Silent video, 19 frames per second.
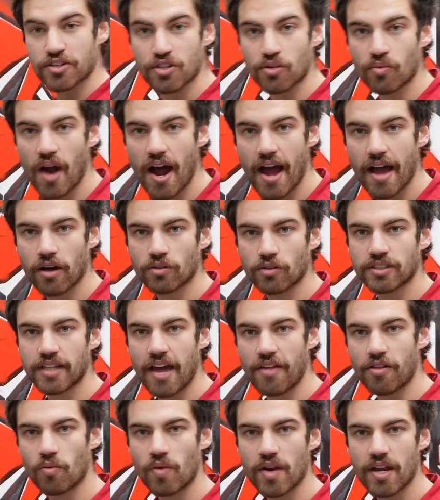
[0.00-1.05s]
the rails
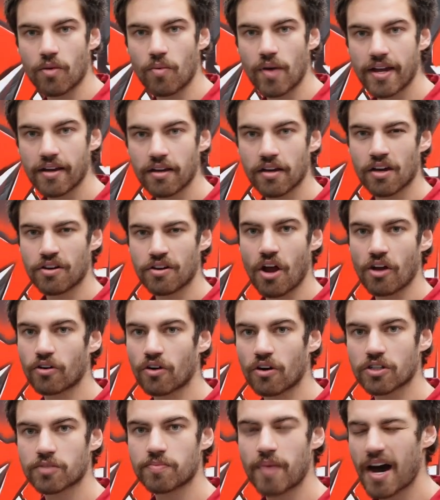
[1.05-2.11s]
and the rear wing, no
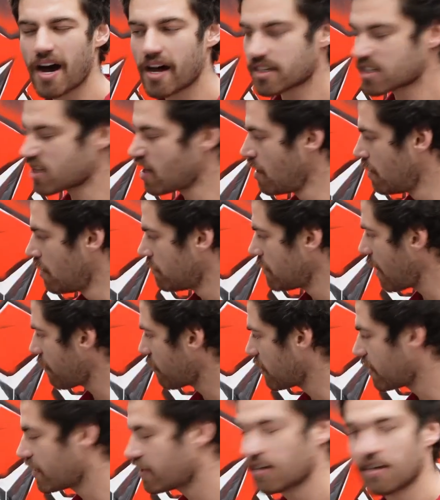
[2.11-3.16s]
crossbars,
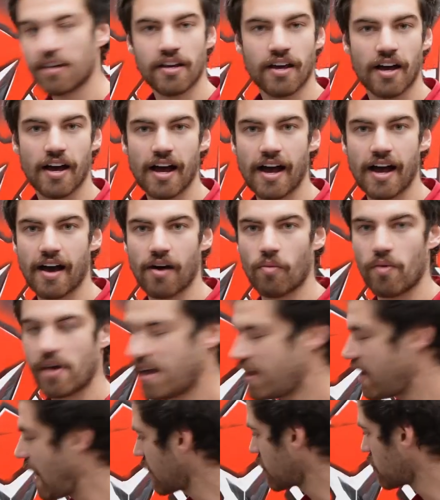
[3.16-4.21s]
nothing.
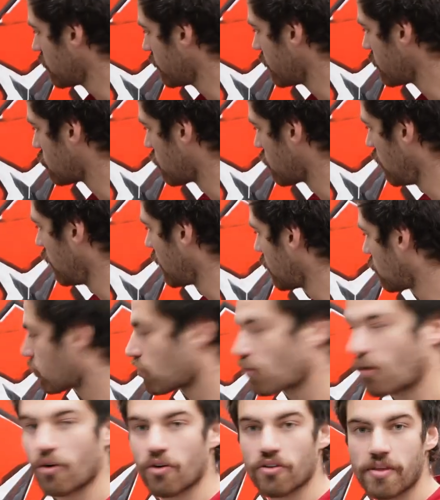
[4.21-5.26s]
We're actually drilling
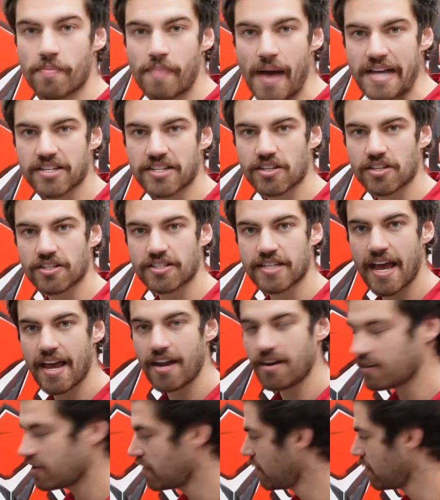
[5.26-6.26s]
through the base of the tent